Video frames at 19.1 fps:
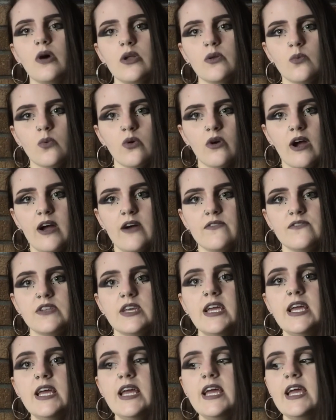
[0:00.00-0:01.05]
of Warcraft
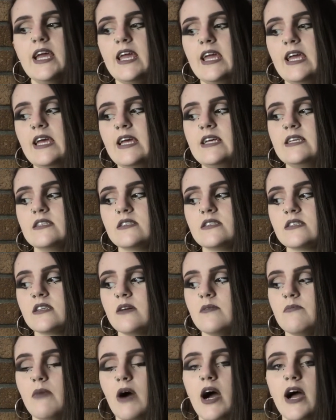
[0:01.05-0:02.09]
is
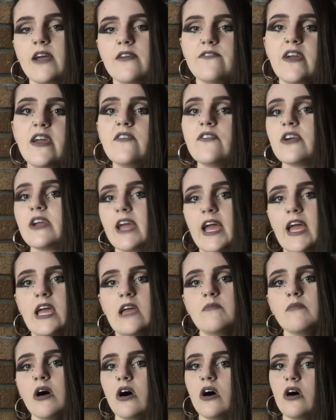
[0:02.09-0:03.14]
my favourite game
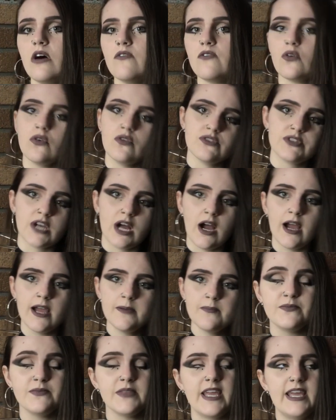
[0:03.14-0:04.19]
of all time,
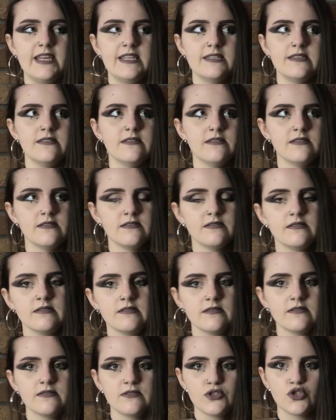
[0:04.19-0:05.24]
in
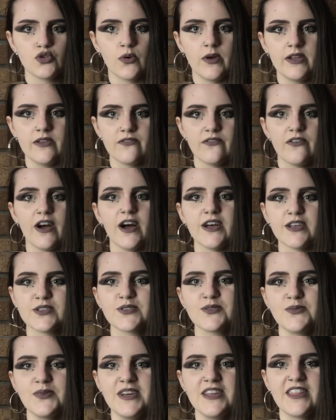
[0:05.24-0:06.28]
joint first
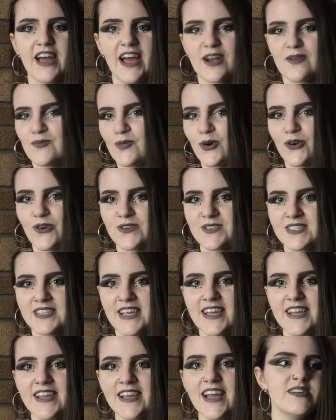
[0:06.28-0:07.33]
with Animal Crossing.